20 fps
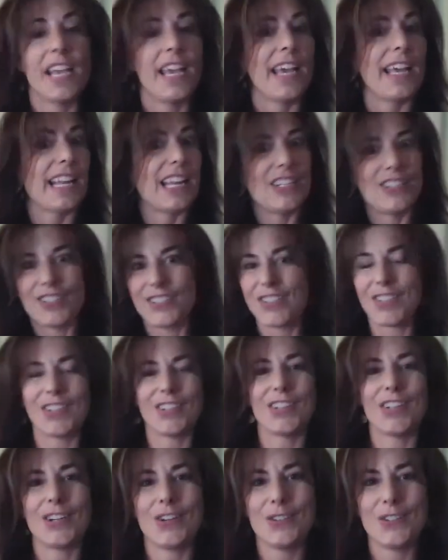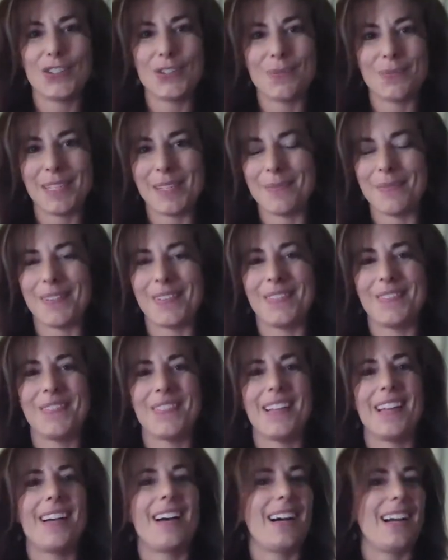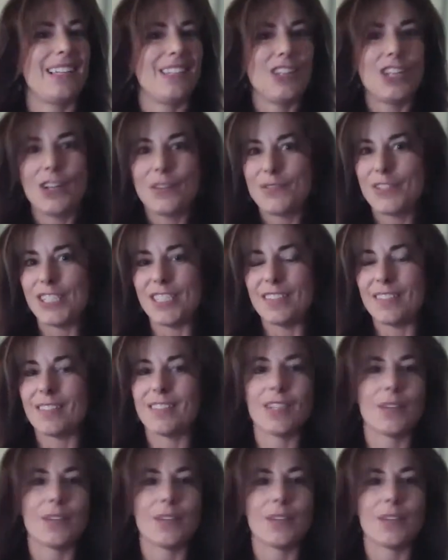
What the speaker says: And I just started coaching people. I loved it.